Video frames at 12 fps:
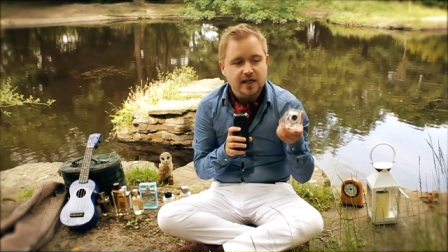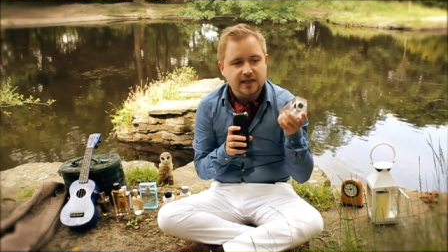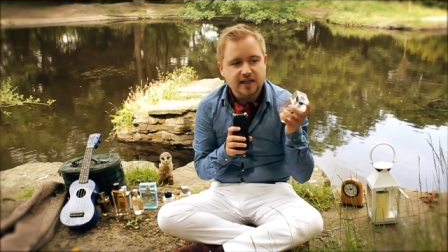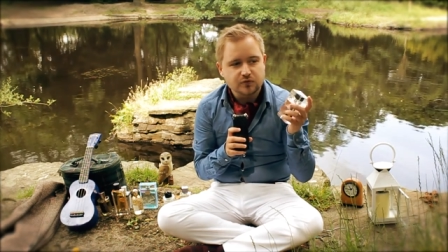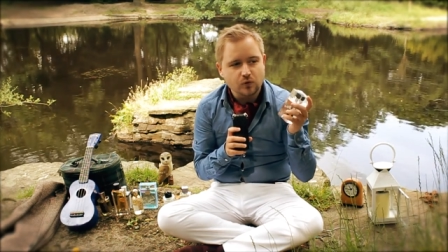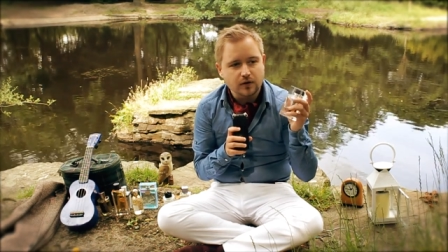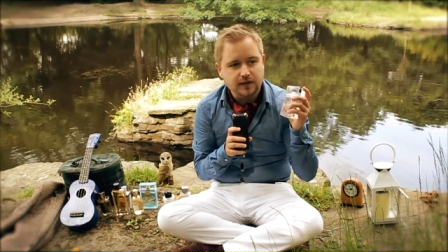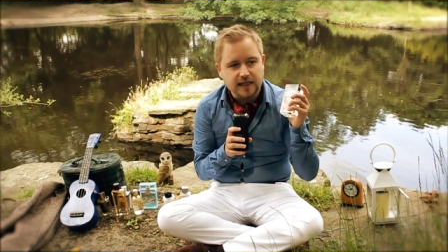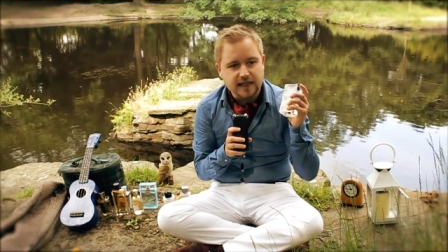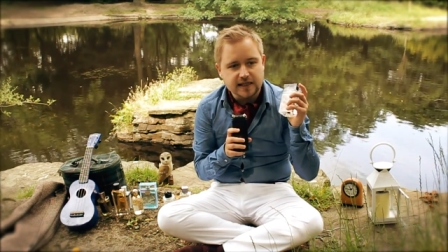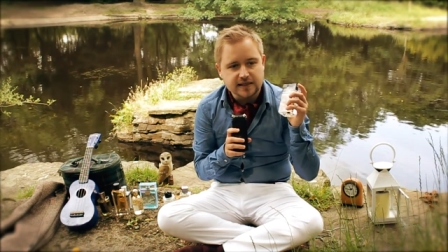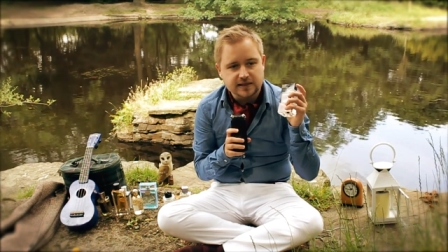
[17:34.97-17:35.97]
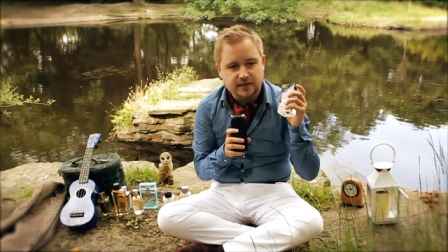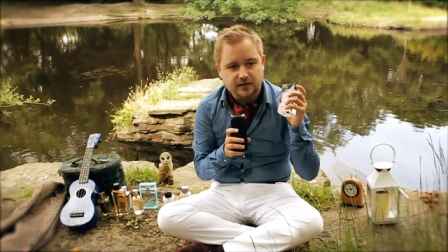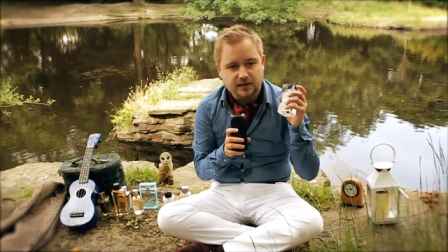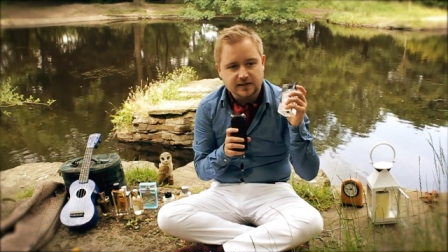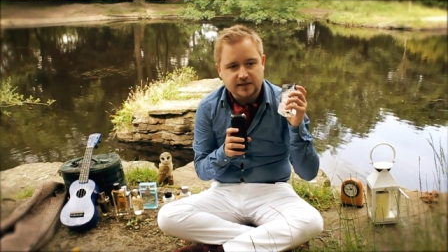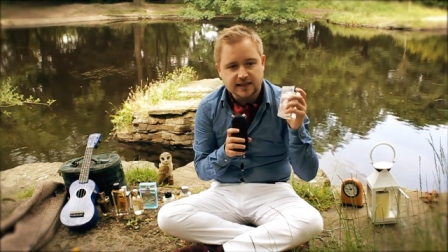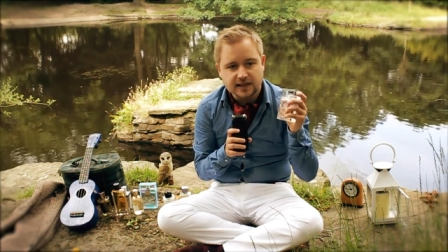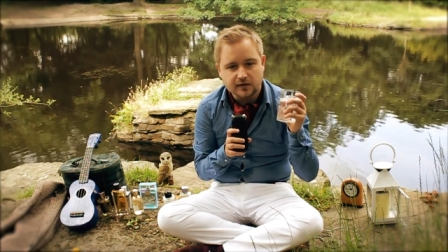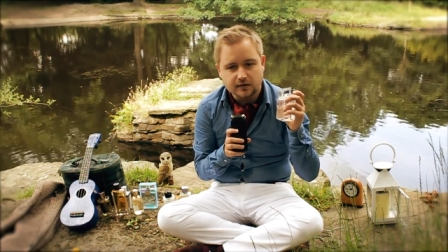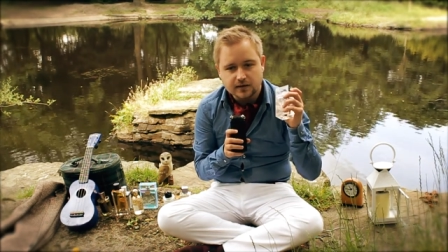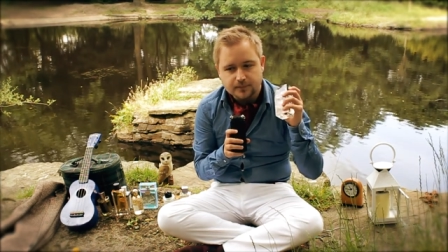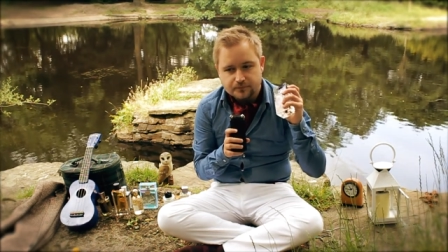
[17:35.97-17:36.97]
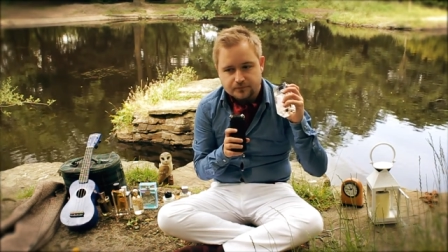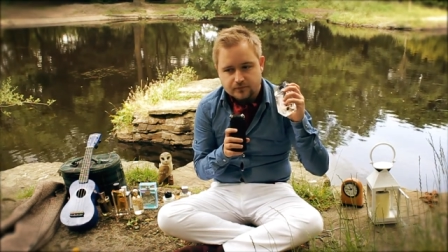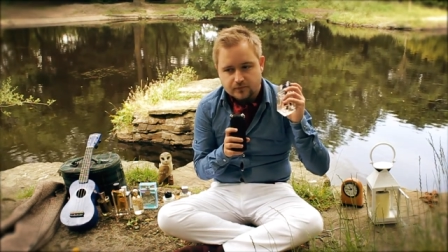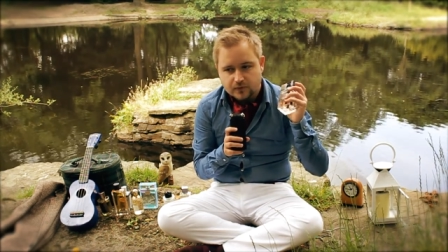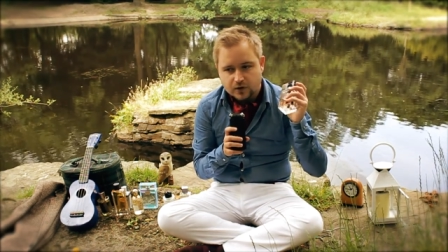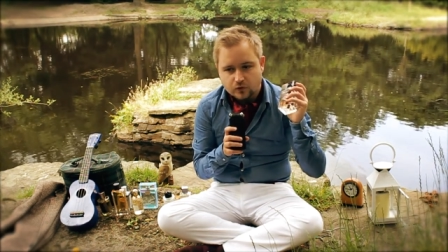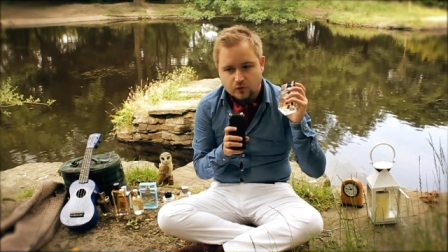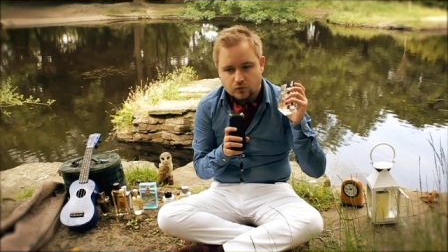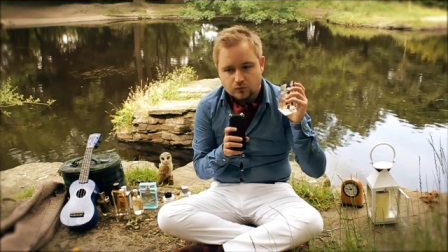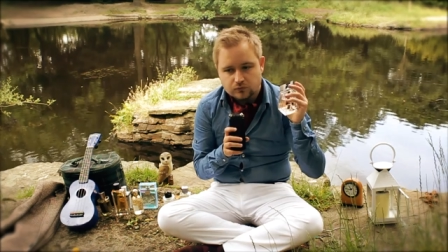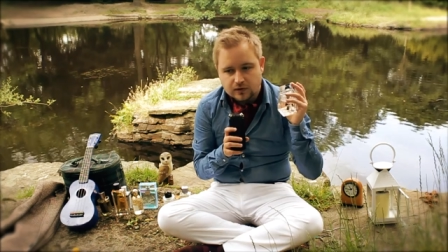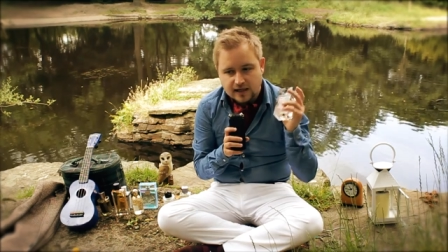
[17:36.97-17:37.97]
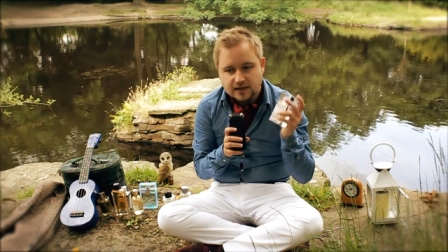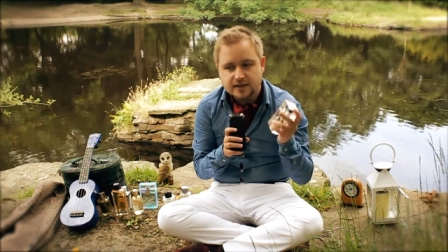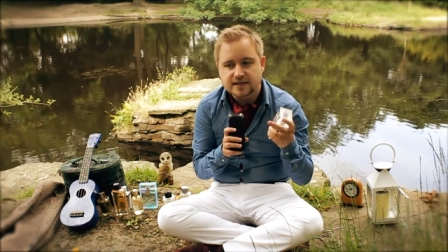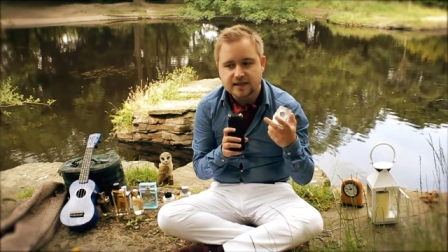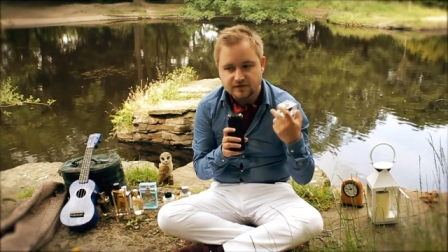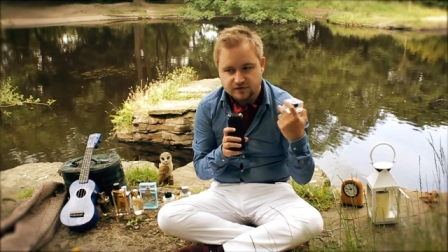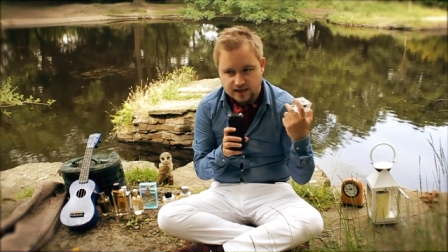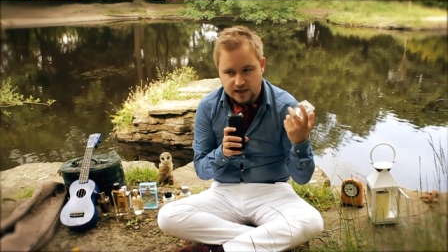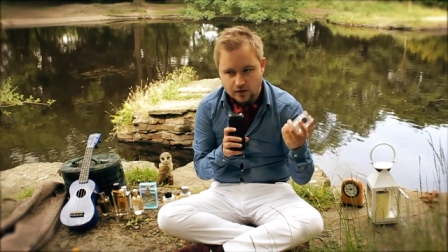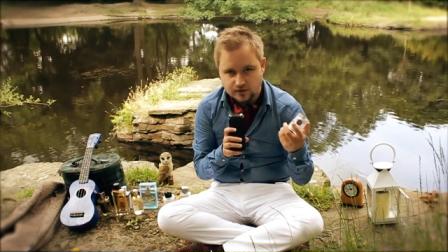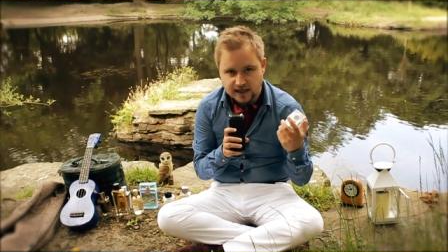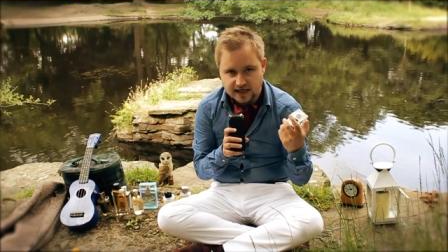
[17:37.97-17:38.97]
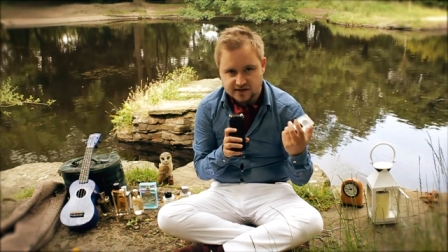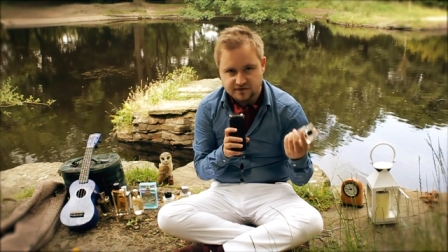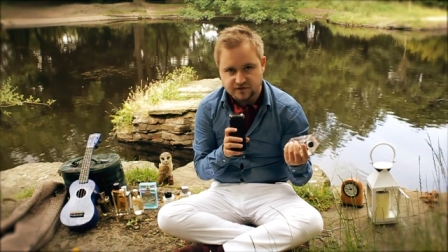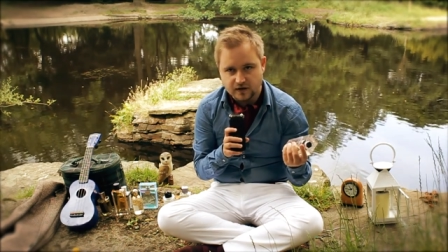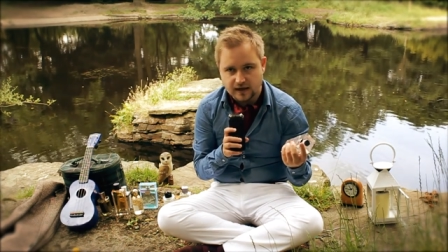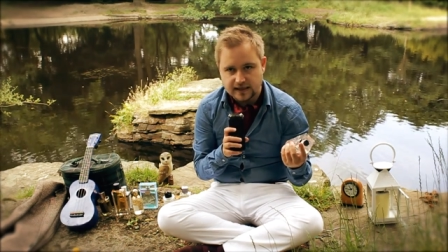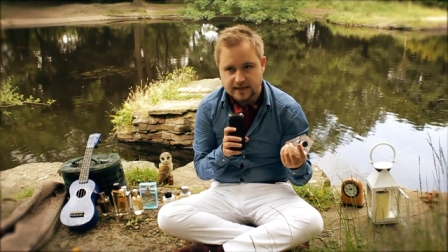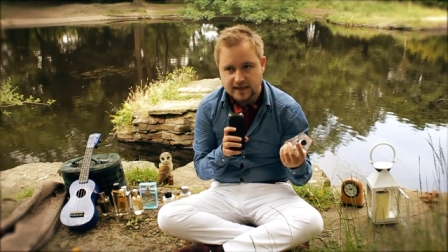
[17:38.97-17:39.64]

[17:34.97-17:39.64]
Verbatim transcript: This one is still relatively okay to find.